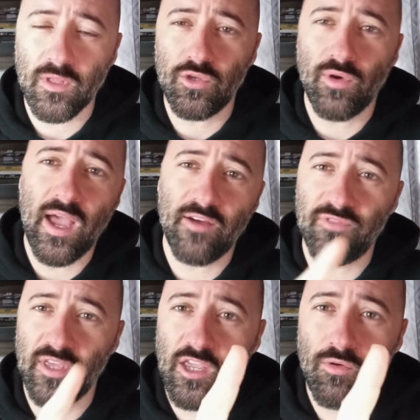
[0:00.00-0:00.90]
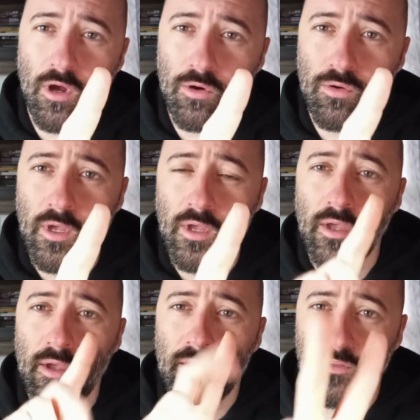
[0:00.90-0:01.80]
You have the Hero,
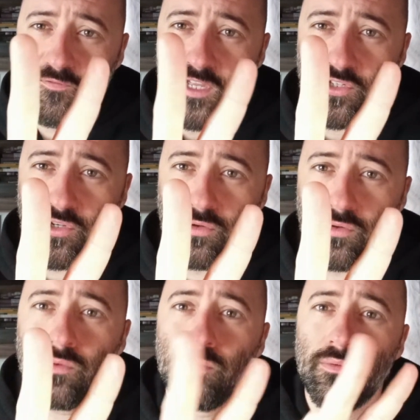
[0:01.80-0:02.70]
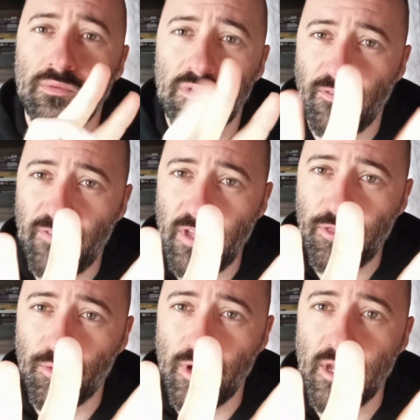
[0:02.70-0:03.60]
the V2, the
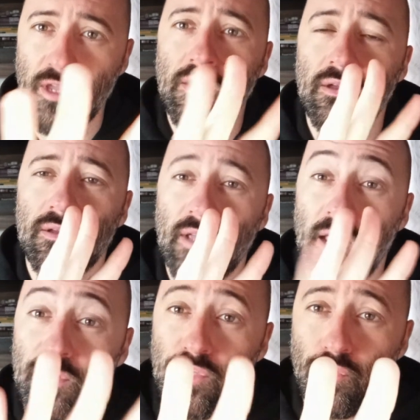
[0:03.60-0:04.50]
V3, and the